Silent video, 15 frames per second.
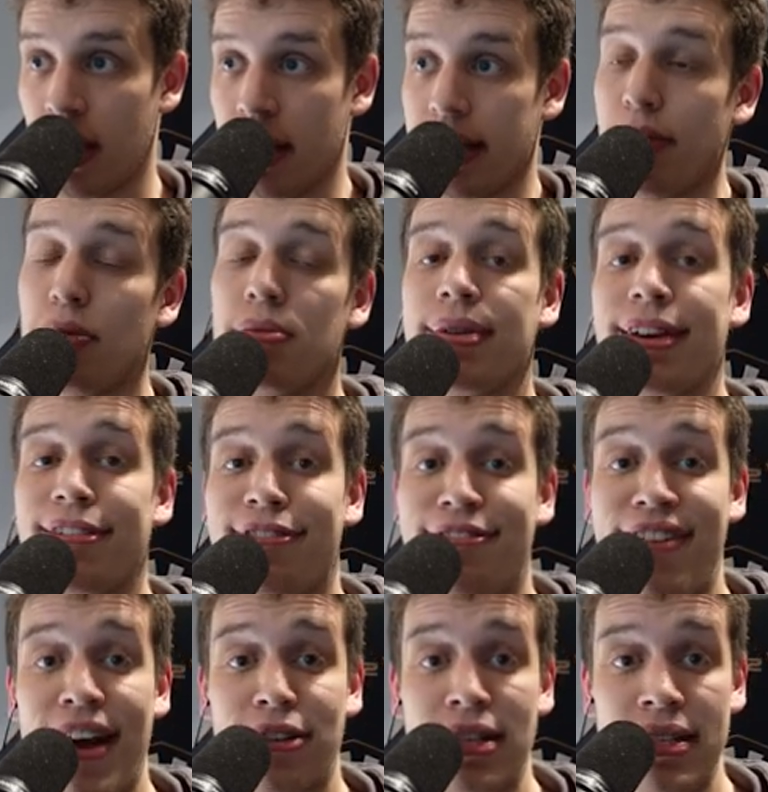That would be a
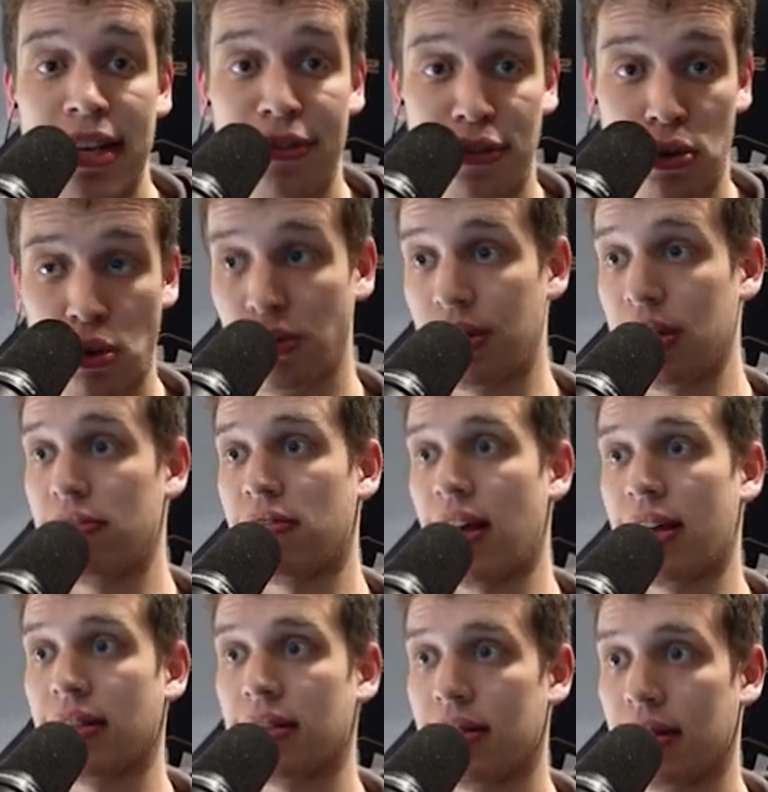very difficult
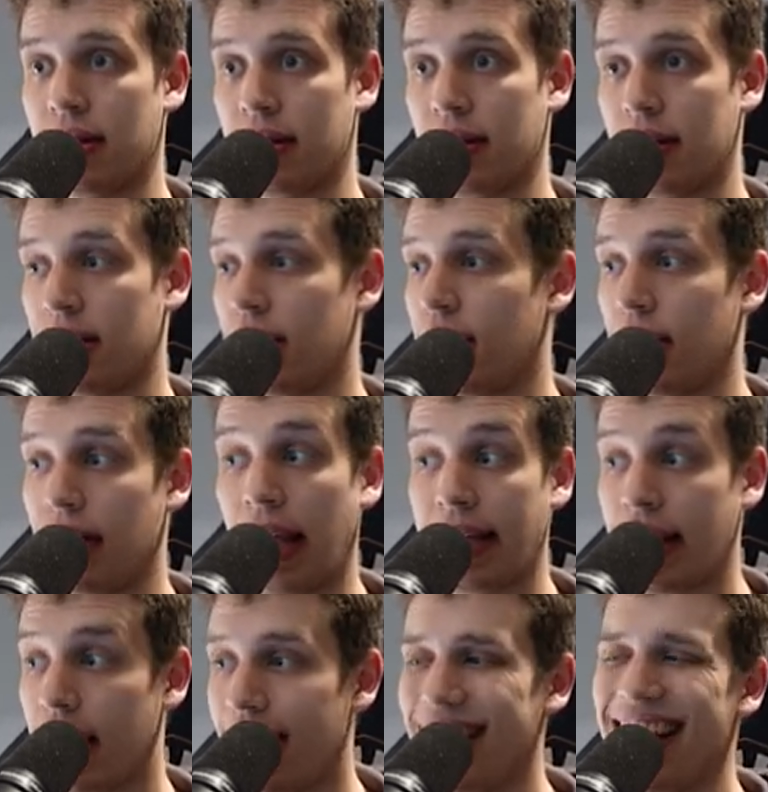defense. Like,
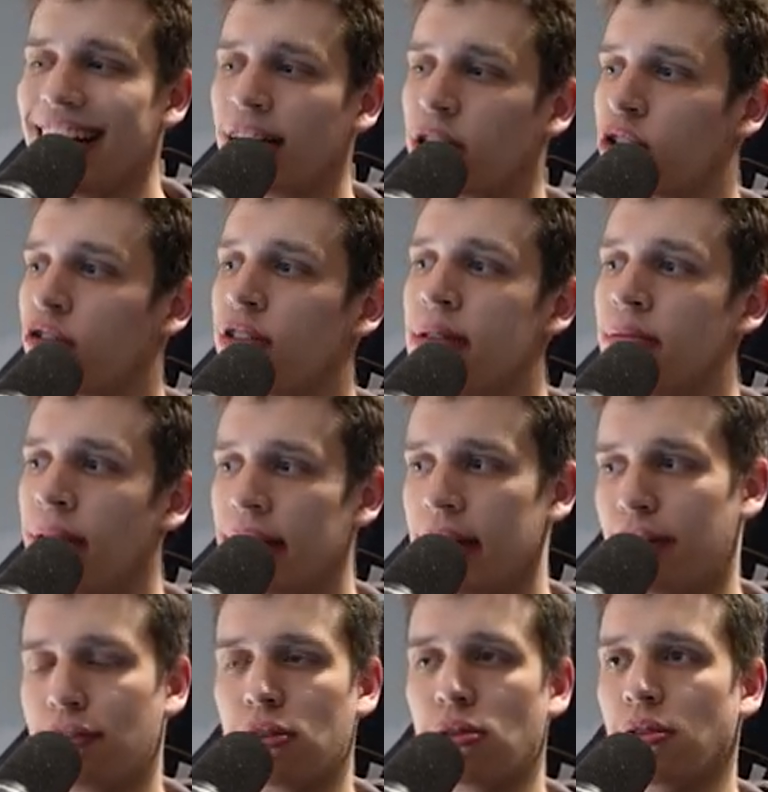an extremely
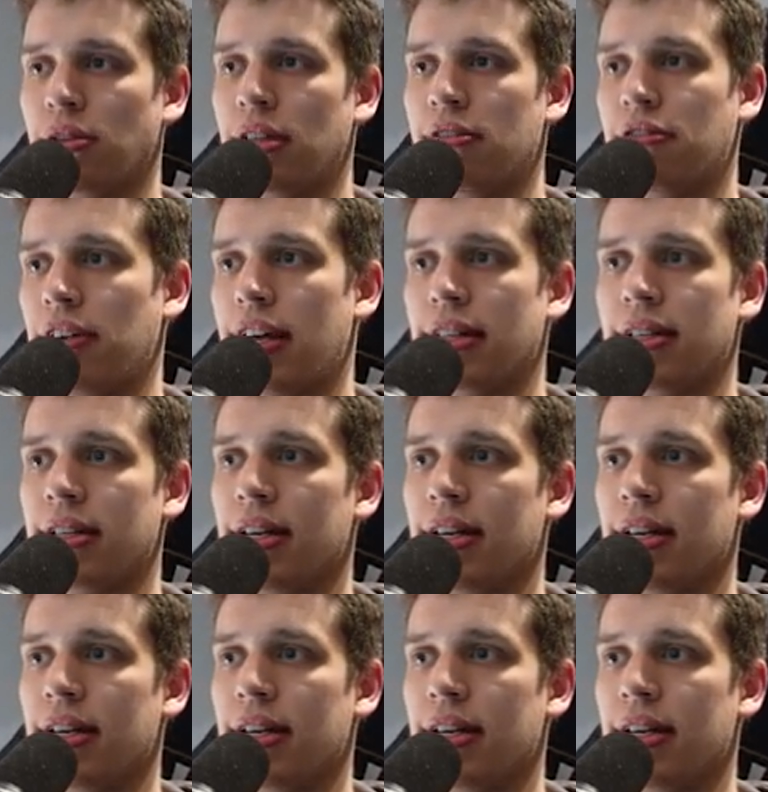difficult defense.